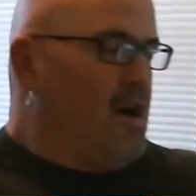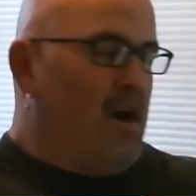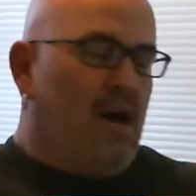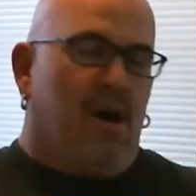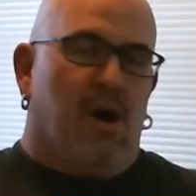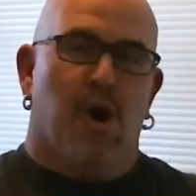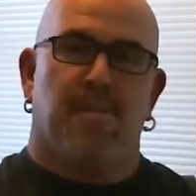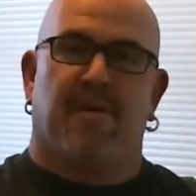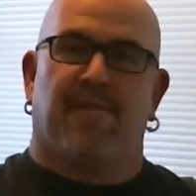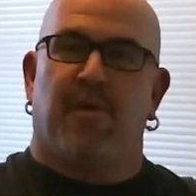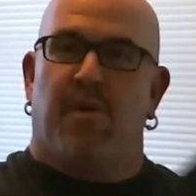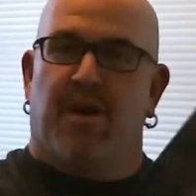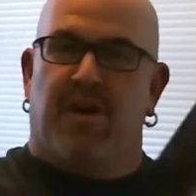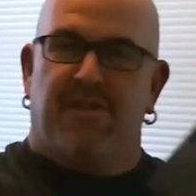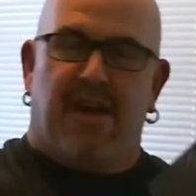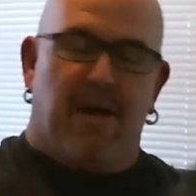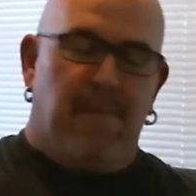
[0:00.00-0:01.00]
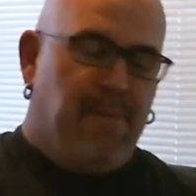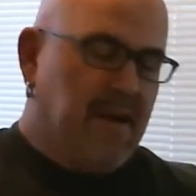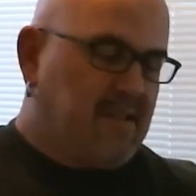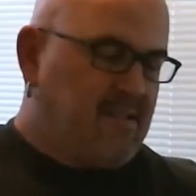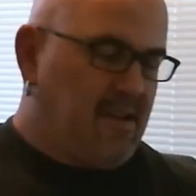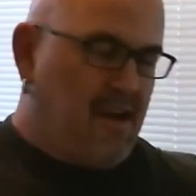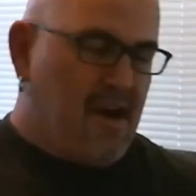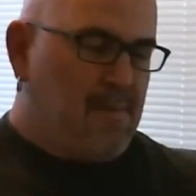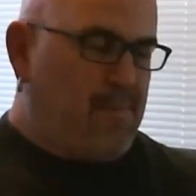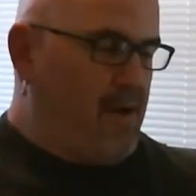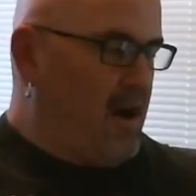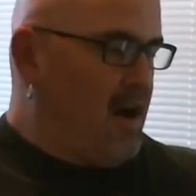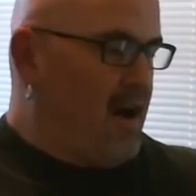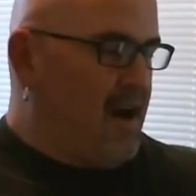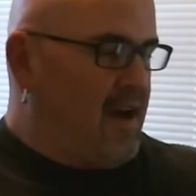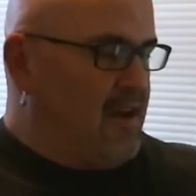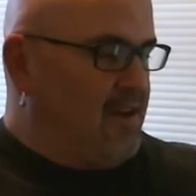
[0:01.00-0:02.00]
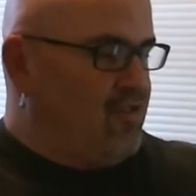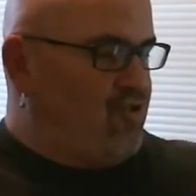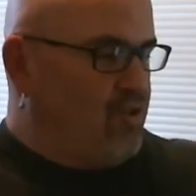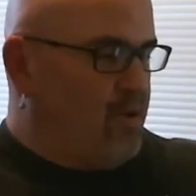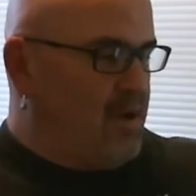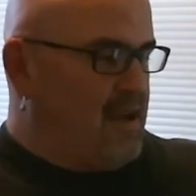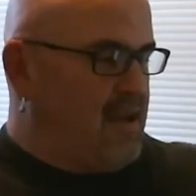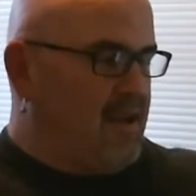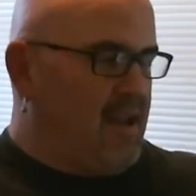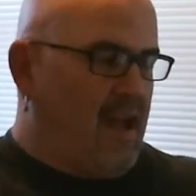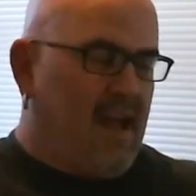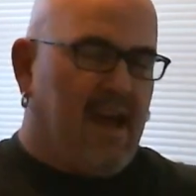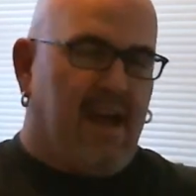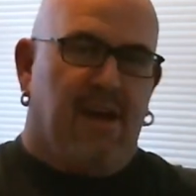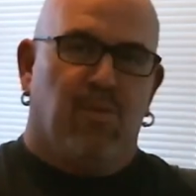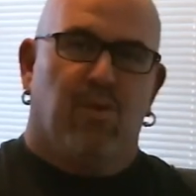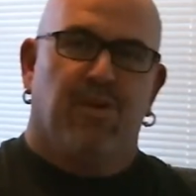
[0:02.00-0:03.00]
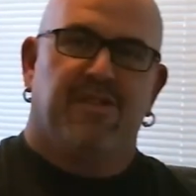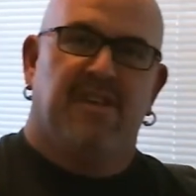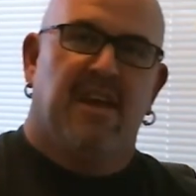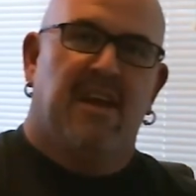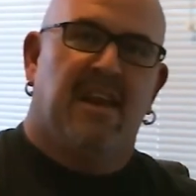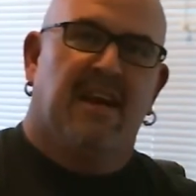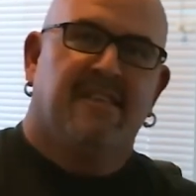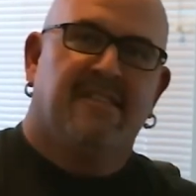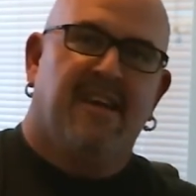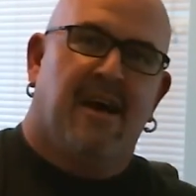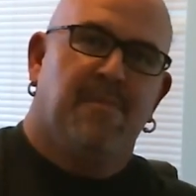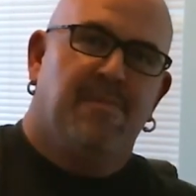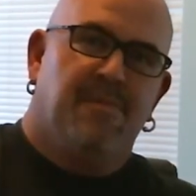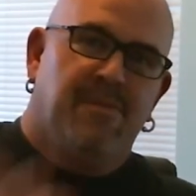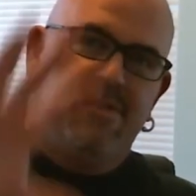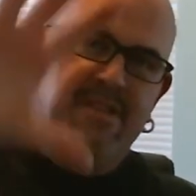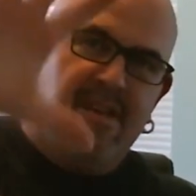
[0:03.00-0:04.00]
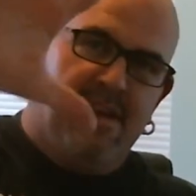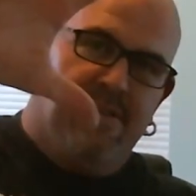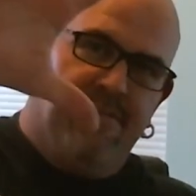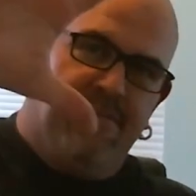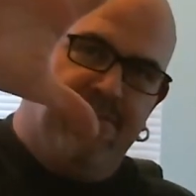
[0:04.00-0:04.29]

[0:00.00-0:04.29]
hope everyone goes out and picks it up. Enjoy it, and we'll see you next time. See you.